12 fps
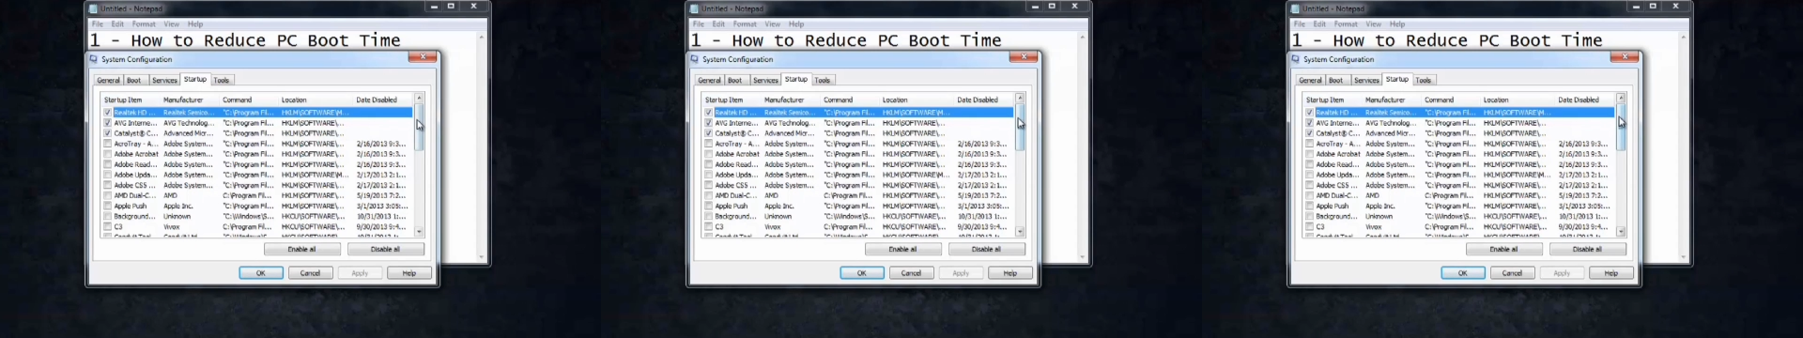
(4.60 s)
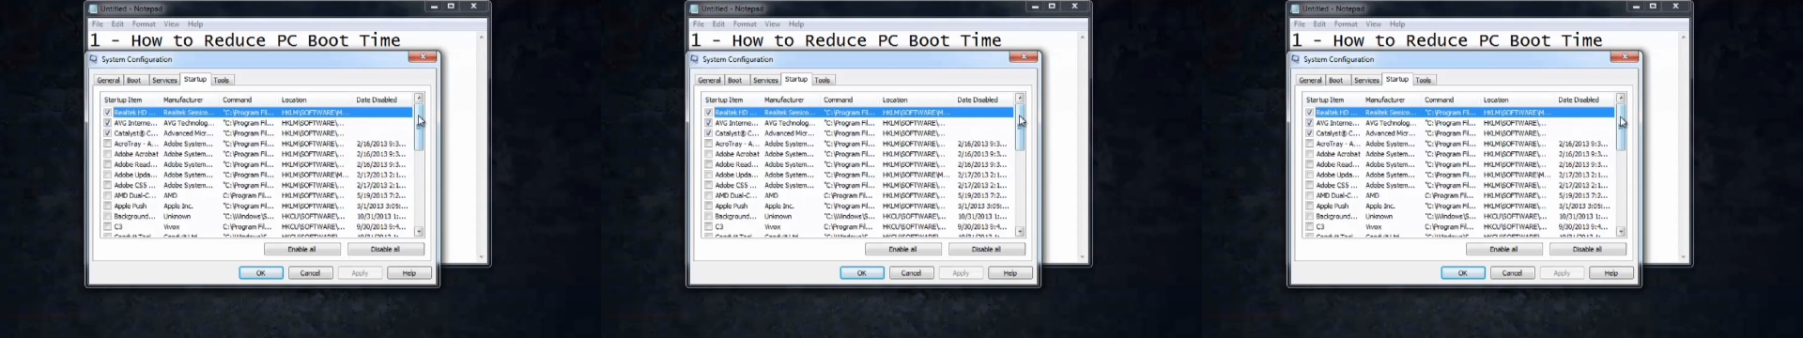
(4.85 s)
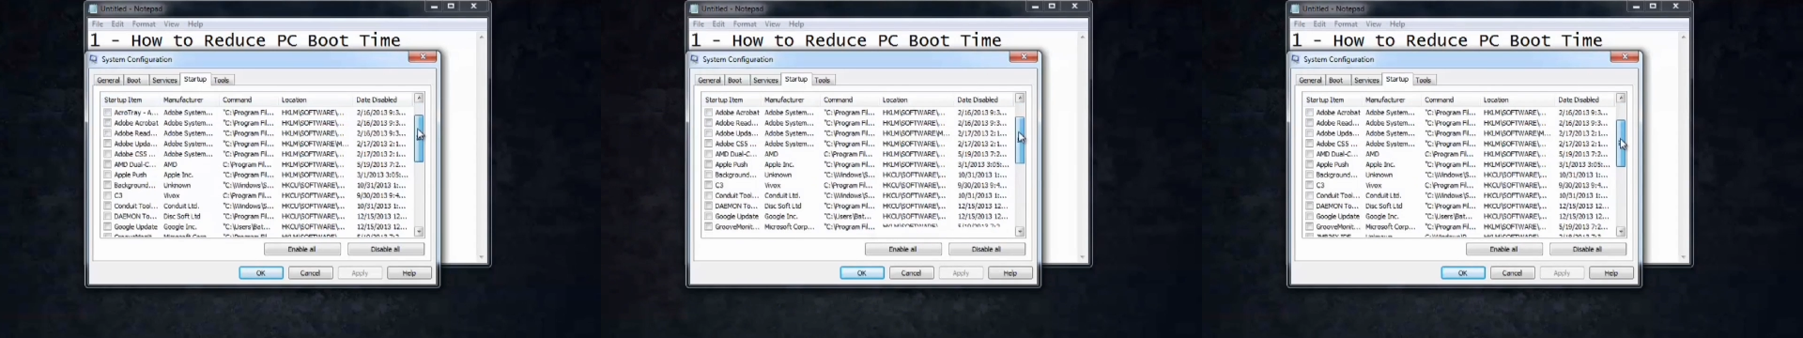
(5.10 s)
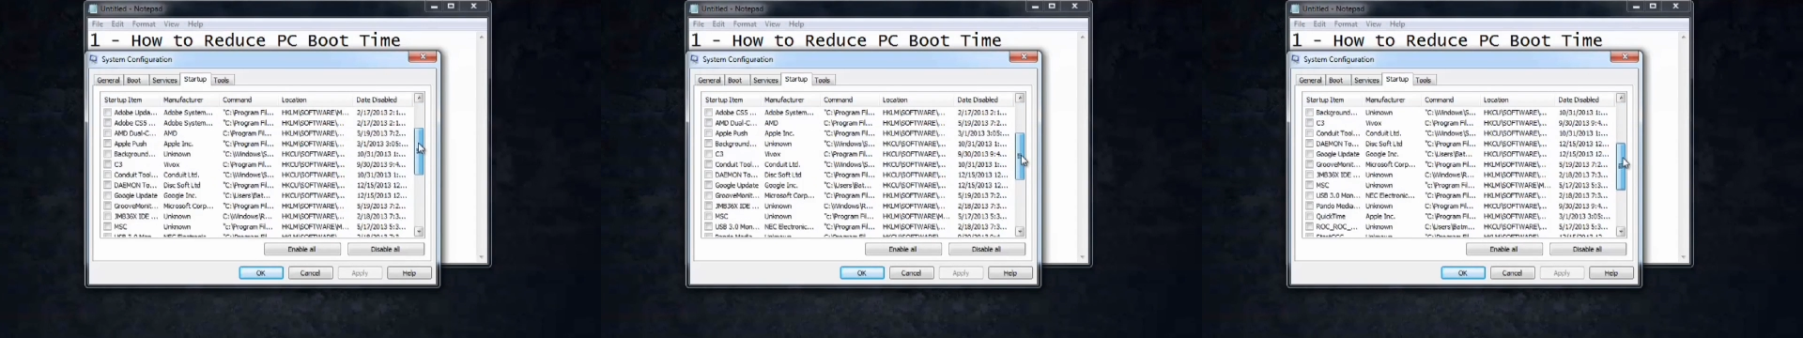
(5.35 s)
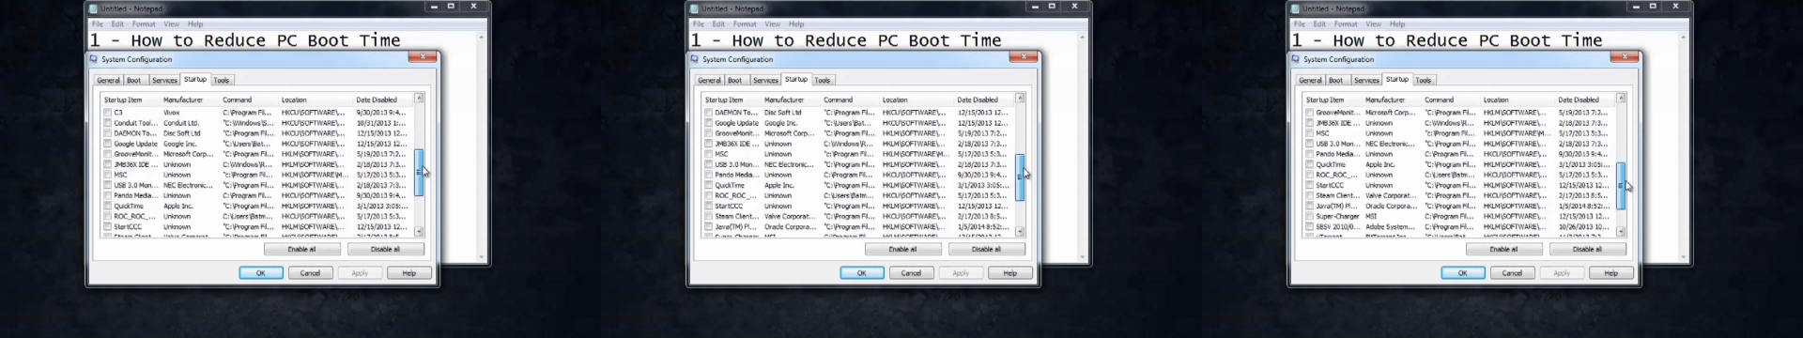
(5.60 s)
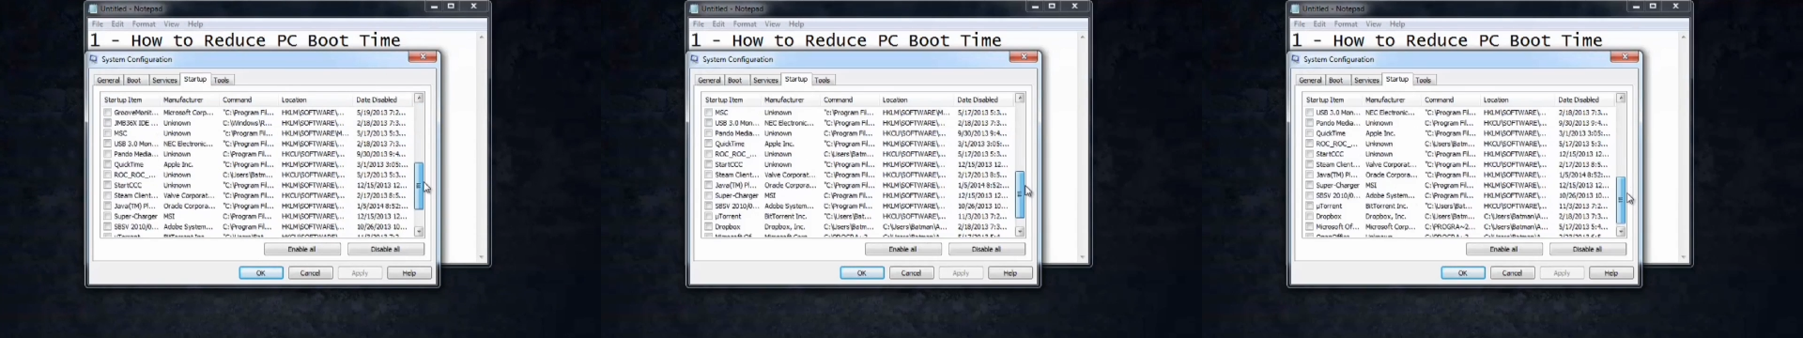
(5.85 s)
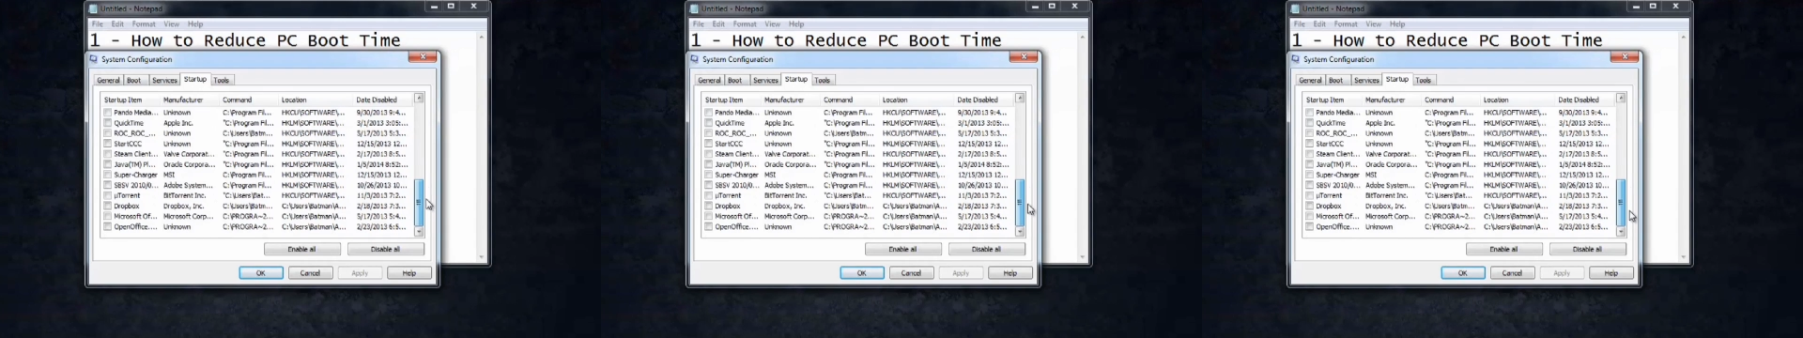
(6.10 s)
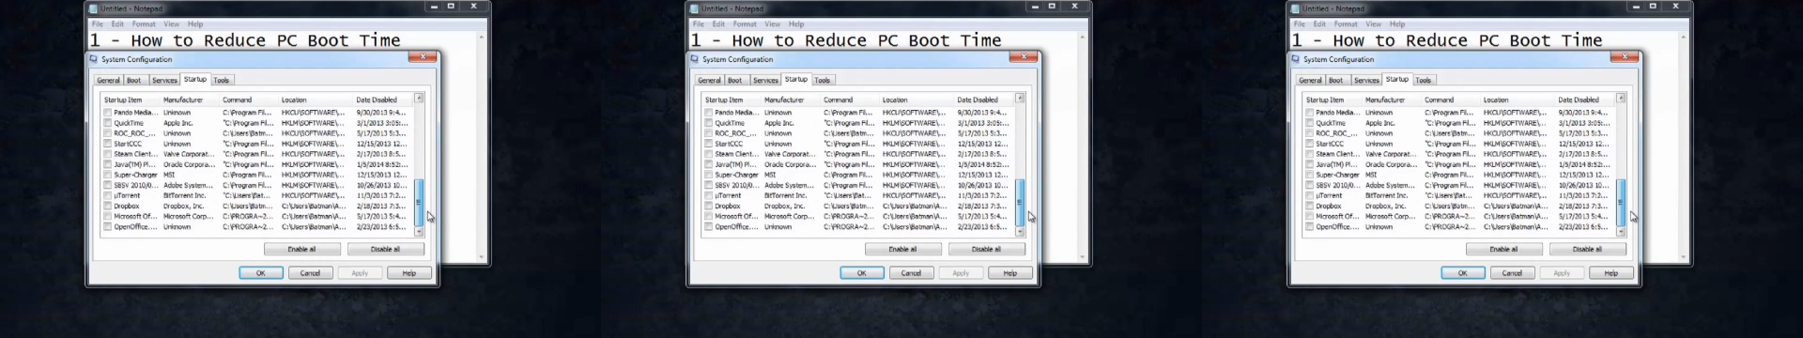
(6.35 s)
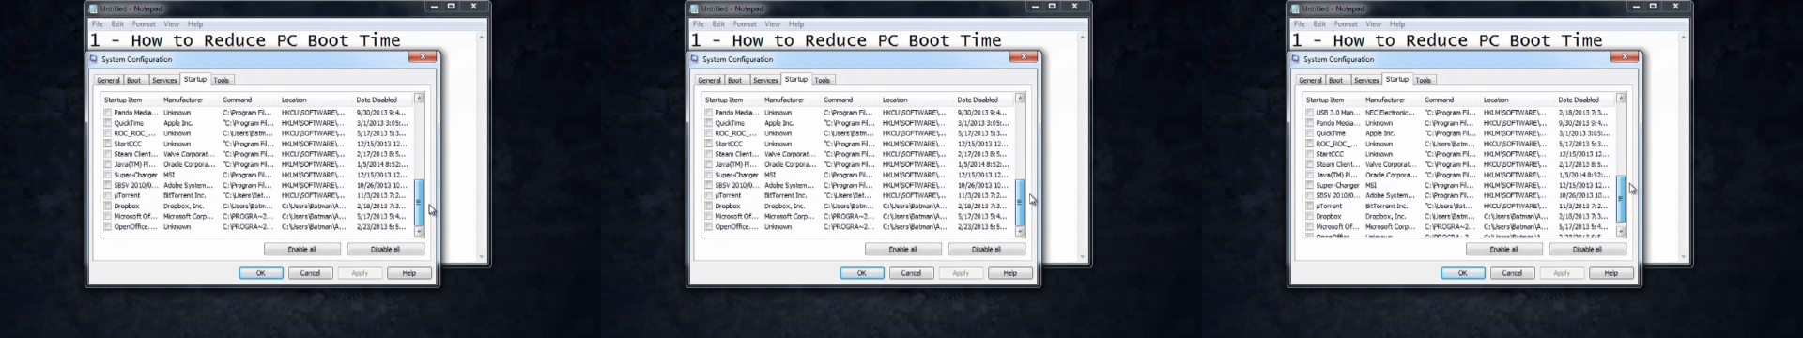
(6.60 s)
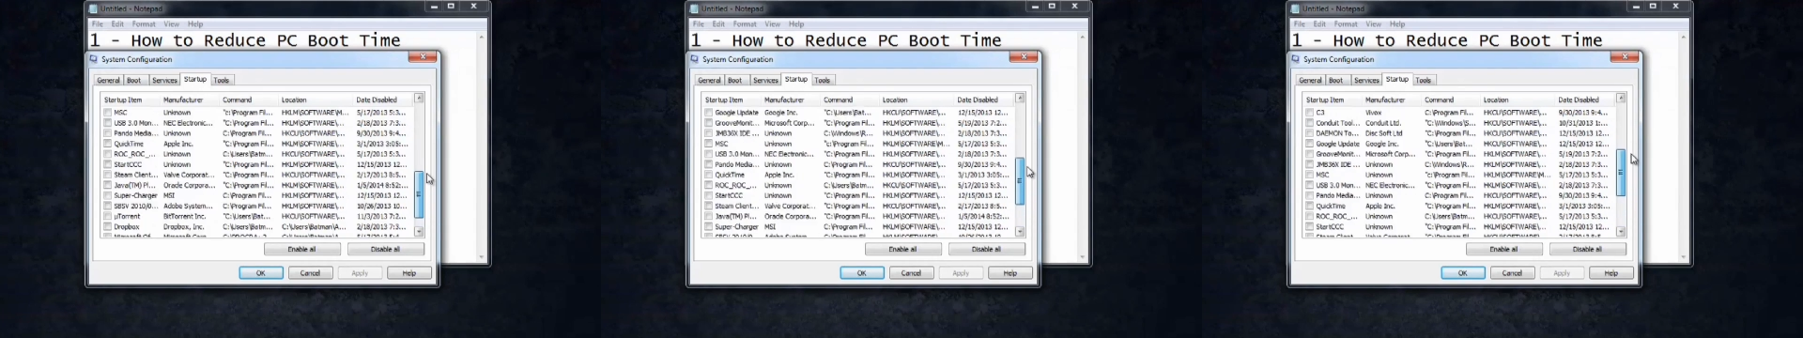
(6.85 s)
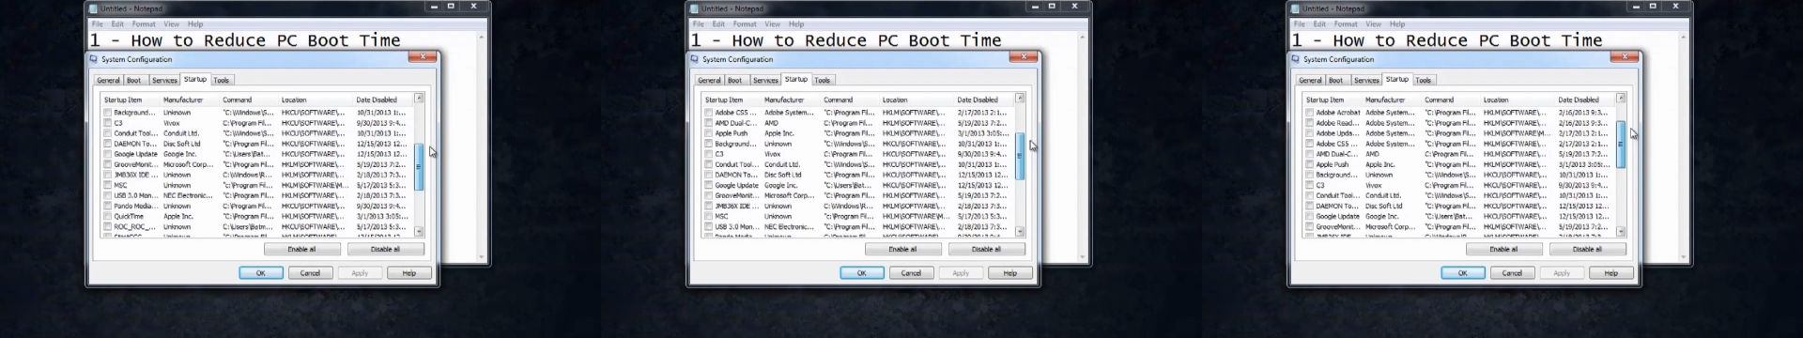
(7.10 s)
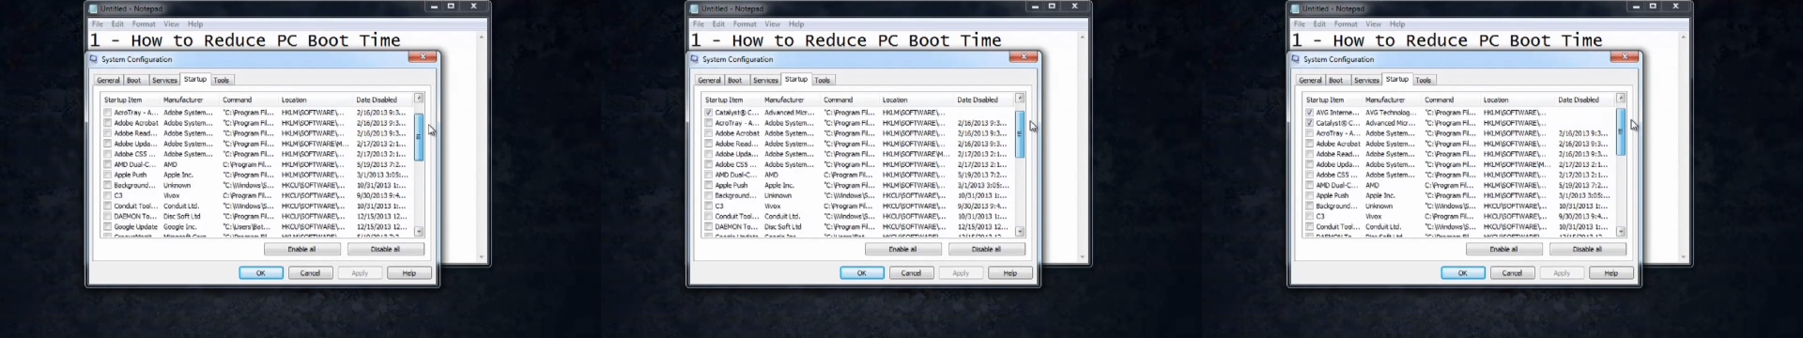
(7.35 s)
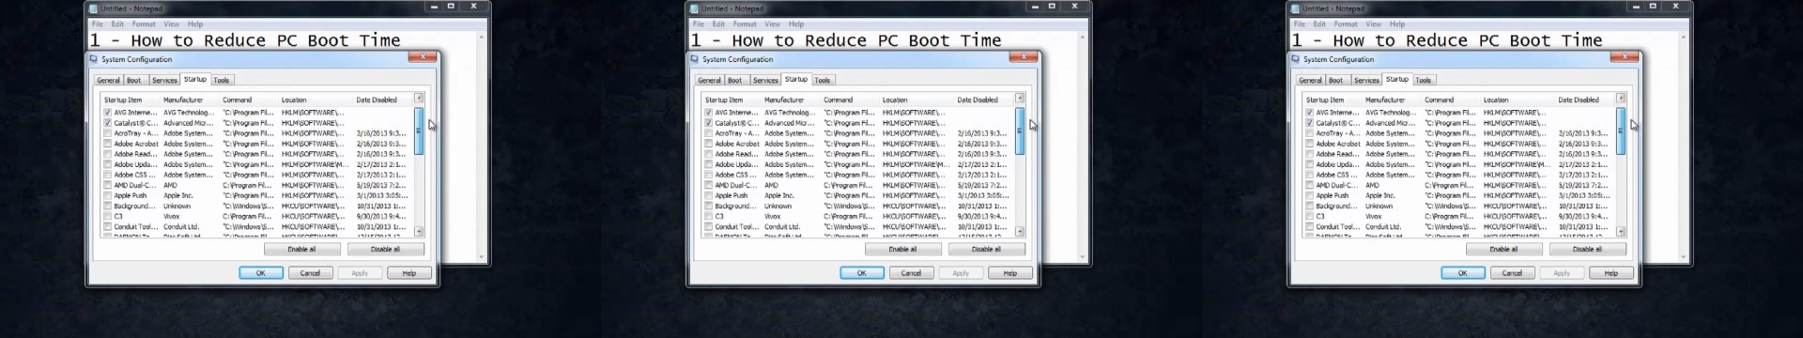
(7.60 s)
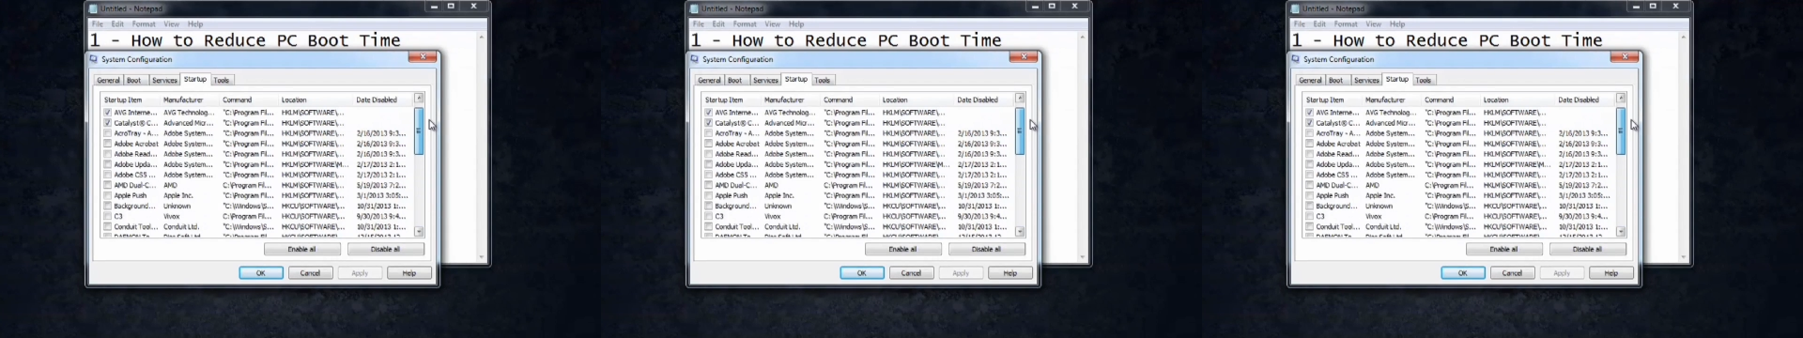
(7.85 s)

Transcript: (no speaker visible)